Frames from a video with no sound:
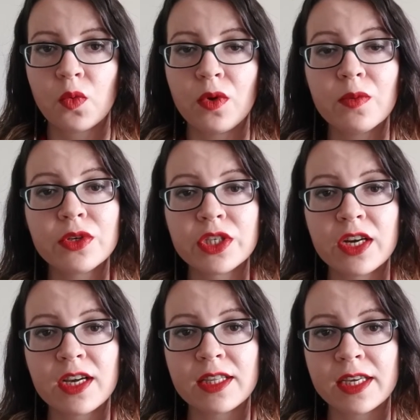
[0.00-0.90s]
We will
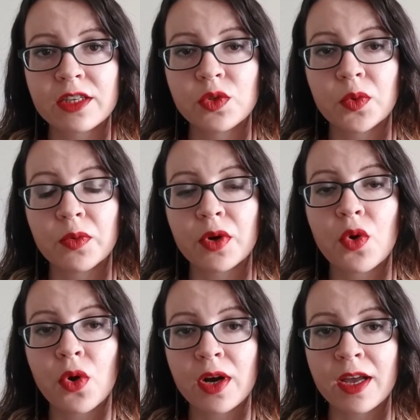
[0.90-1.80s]
share a link to a
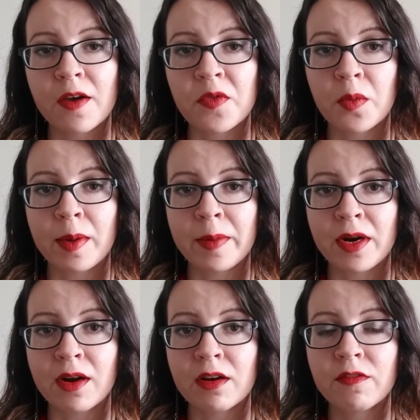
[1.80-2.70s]
recording of the
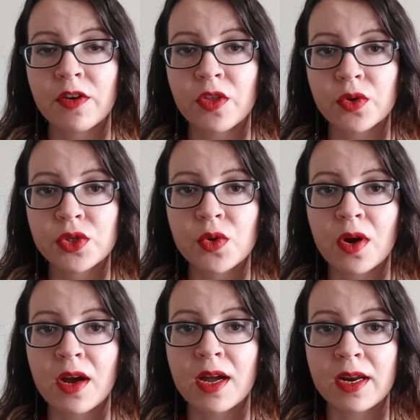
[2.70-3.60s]
webinar for those who
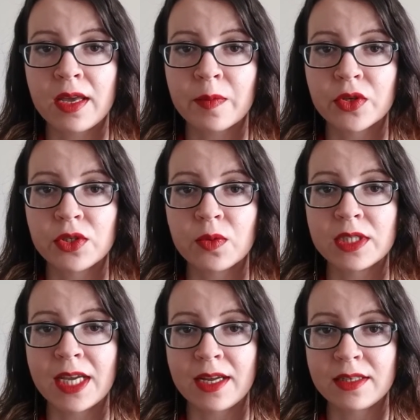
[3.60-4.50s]
are unable to
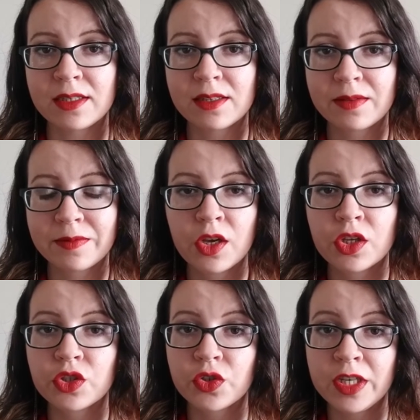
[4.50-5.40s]
attend.
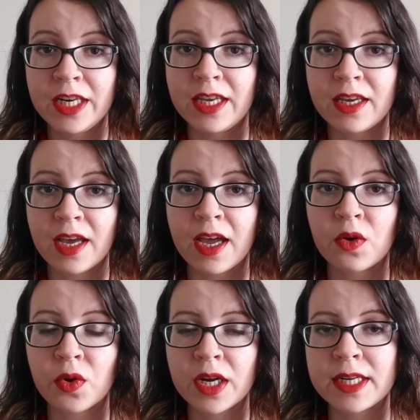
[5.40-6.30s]
Trinity and
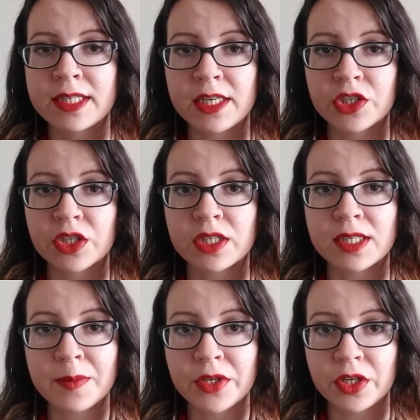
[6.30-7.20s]
organizations
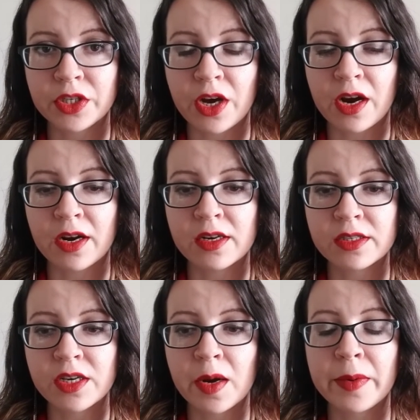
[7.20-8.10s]
similar to
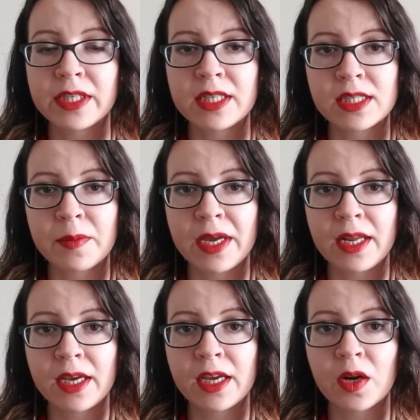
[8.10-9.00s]
ours are
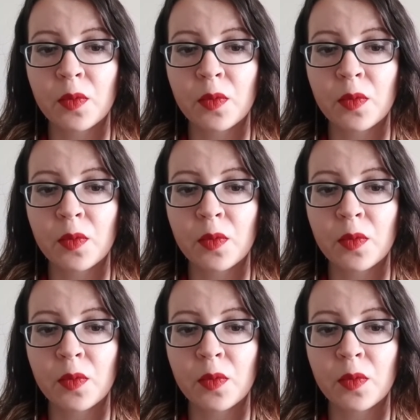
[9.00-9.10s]
participating in a